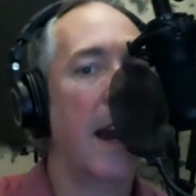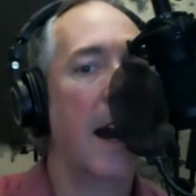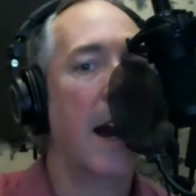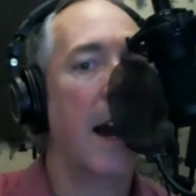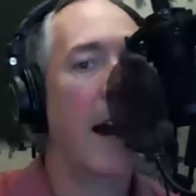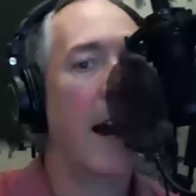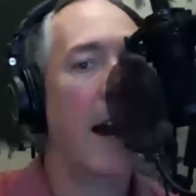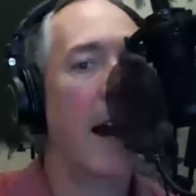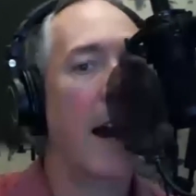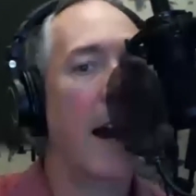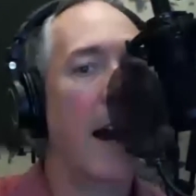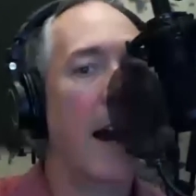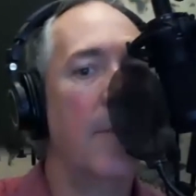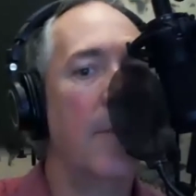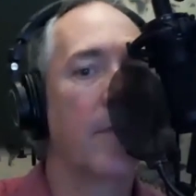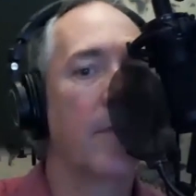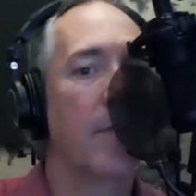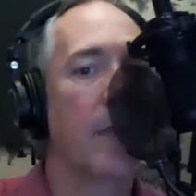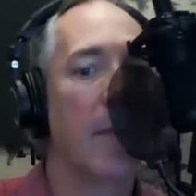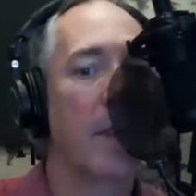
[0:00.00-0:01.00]

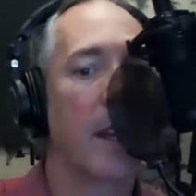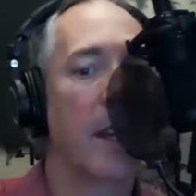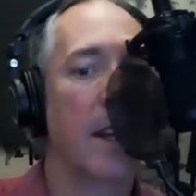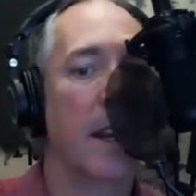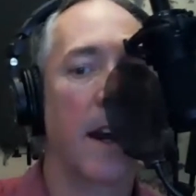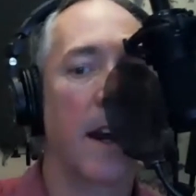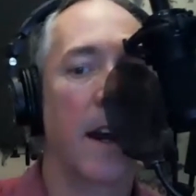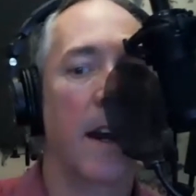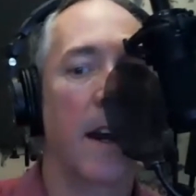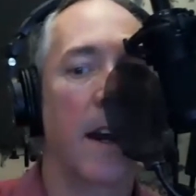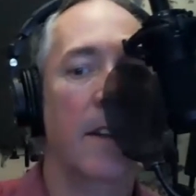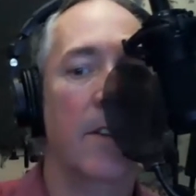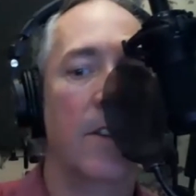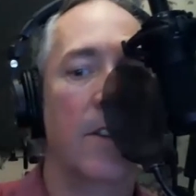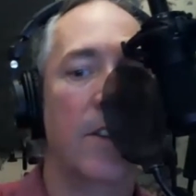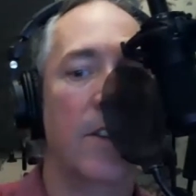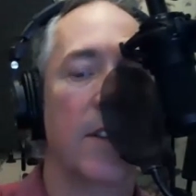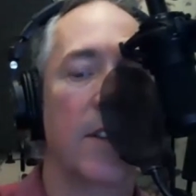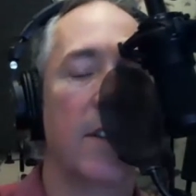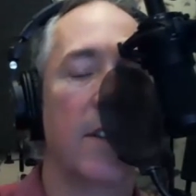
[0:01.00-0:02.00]
I'm going
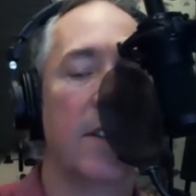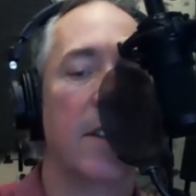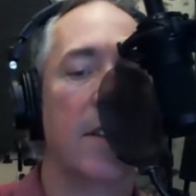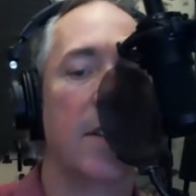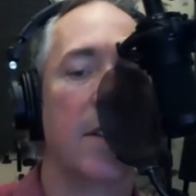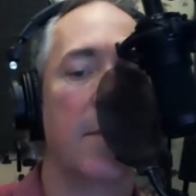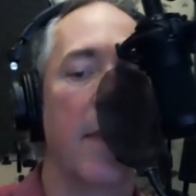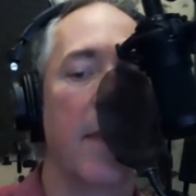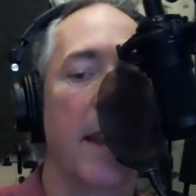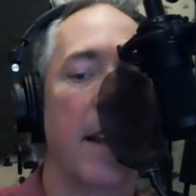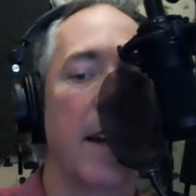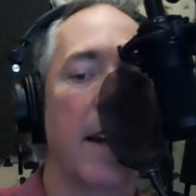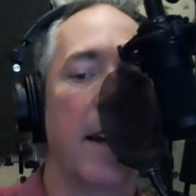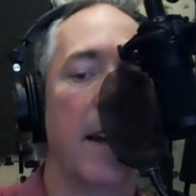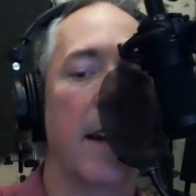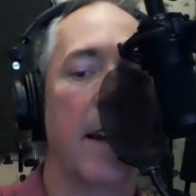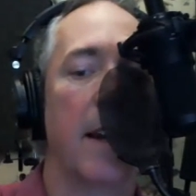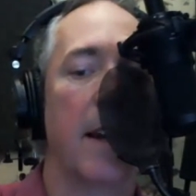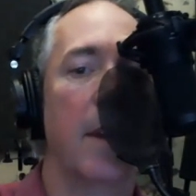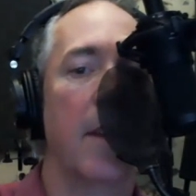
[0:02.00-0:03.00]
to just make
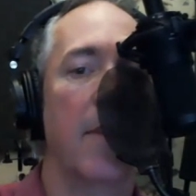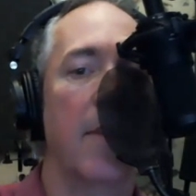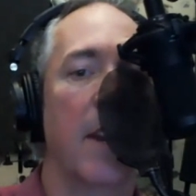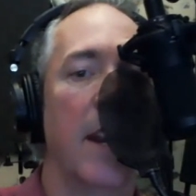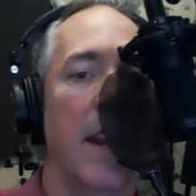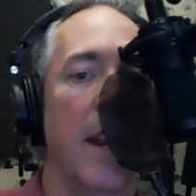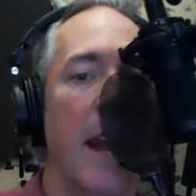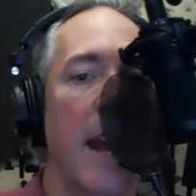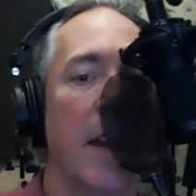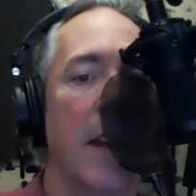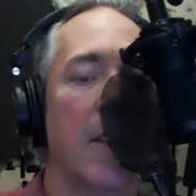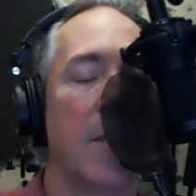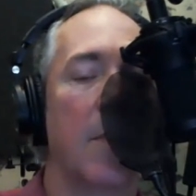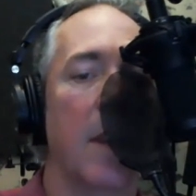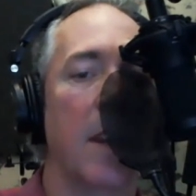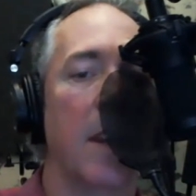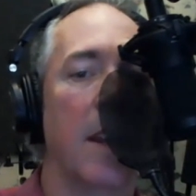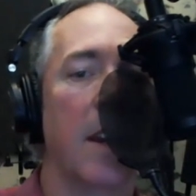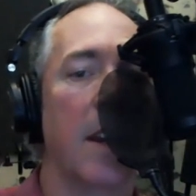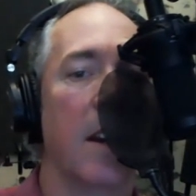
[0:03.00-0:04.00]
a bit of an
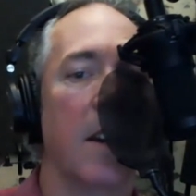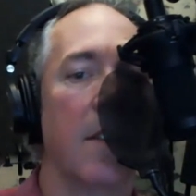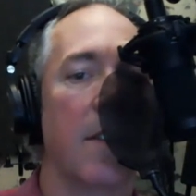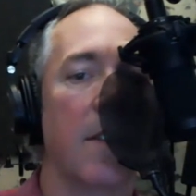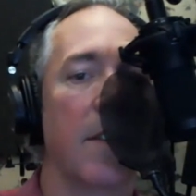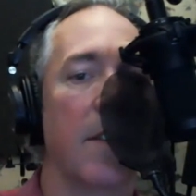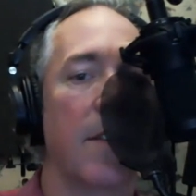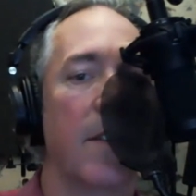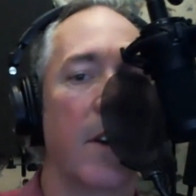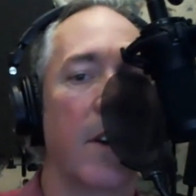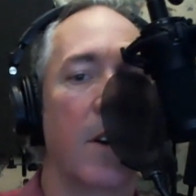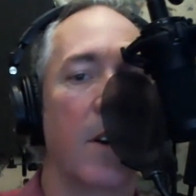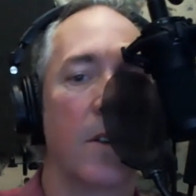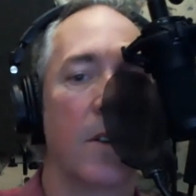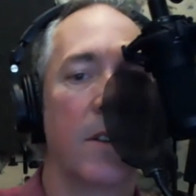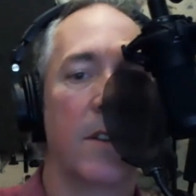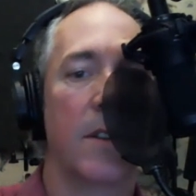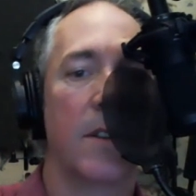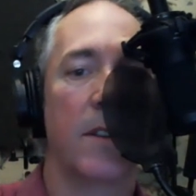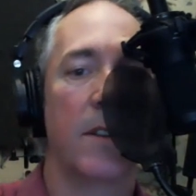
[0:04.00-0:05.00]
announcement here for
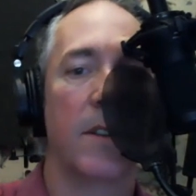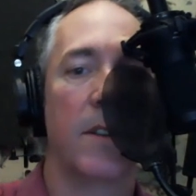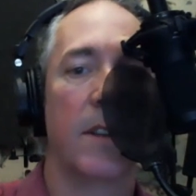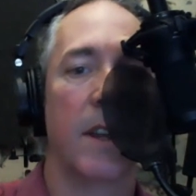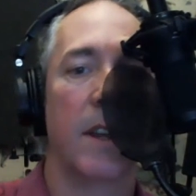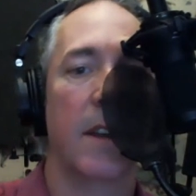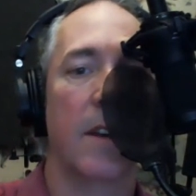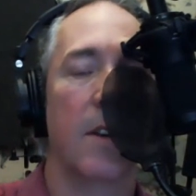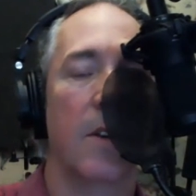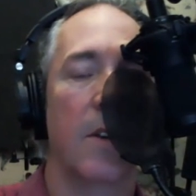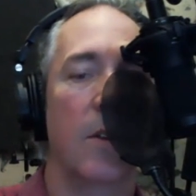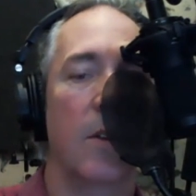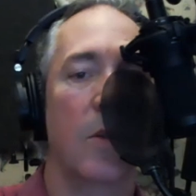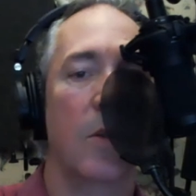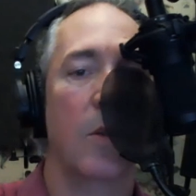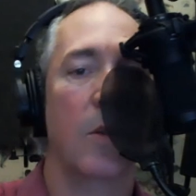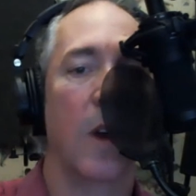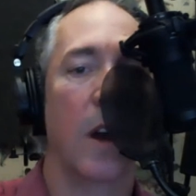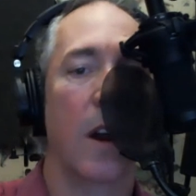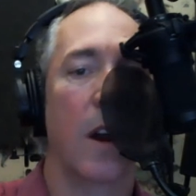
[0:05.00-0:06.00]
folks
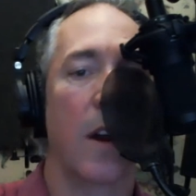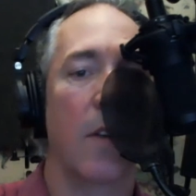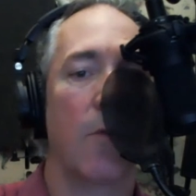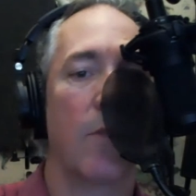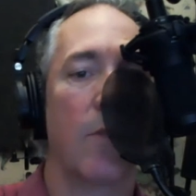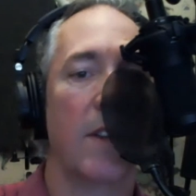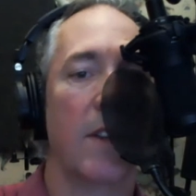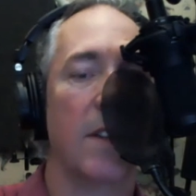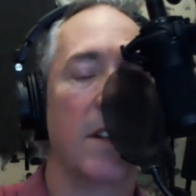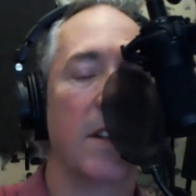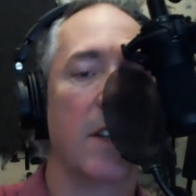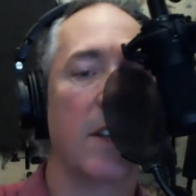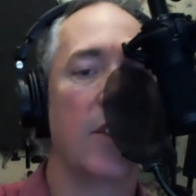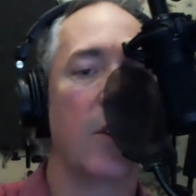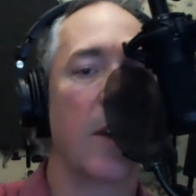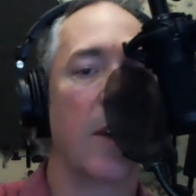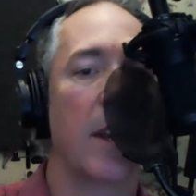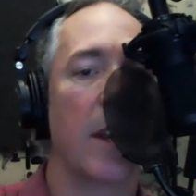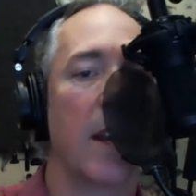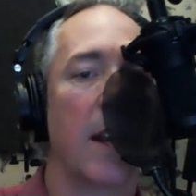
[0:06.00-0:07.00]
who are recently
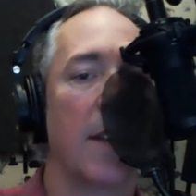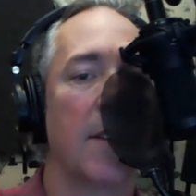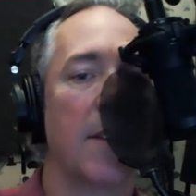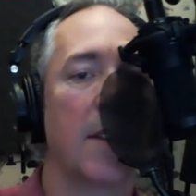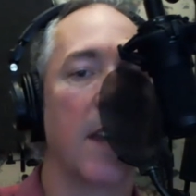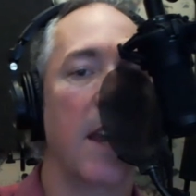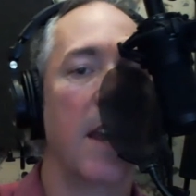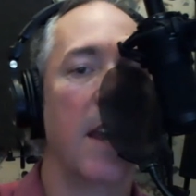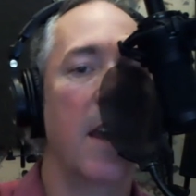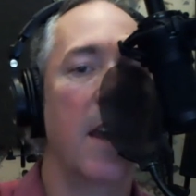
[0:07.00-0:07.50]
joined us.